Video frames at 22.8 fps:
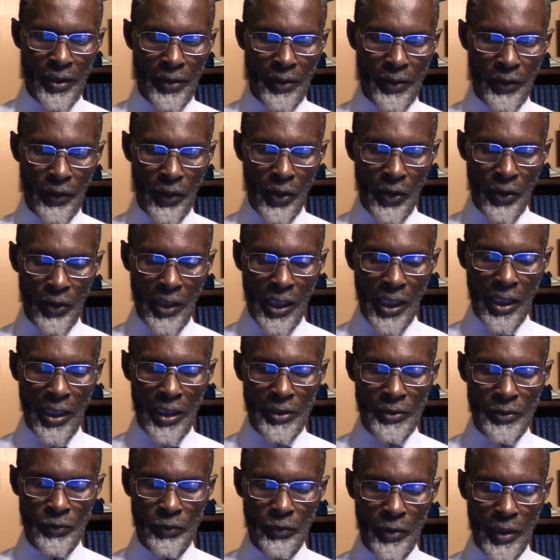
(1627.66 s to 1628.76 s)
Thou
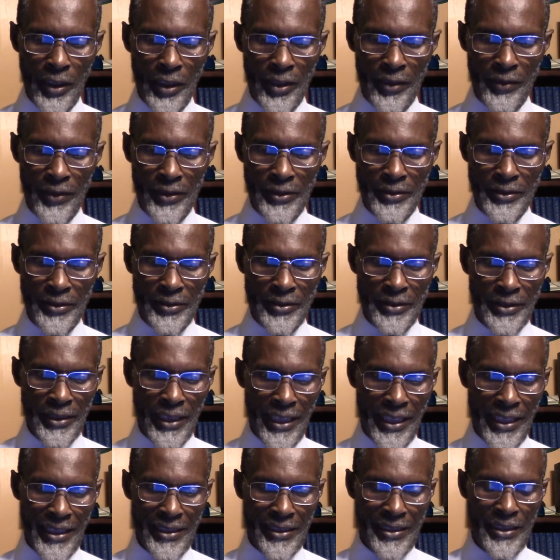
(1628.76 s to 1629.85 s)
art worthy to
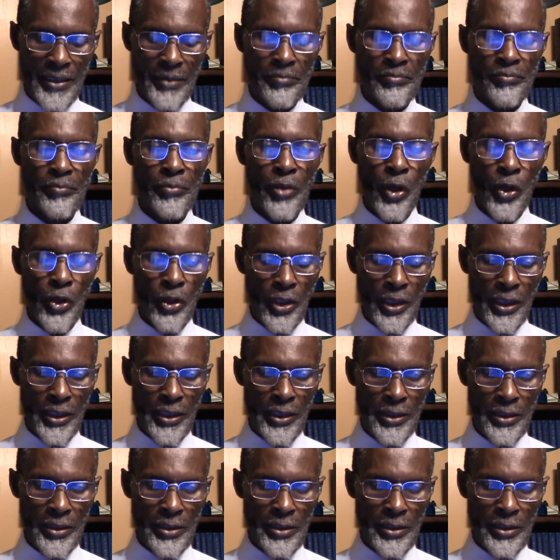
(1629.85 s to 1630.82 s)
take the book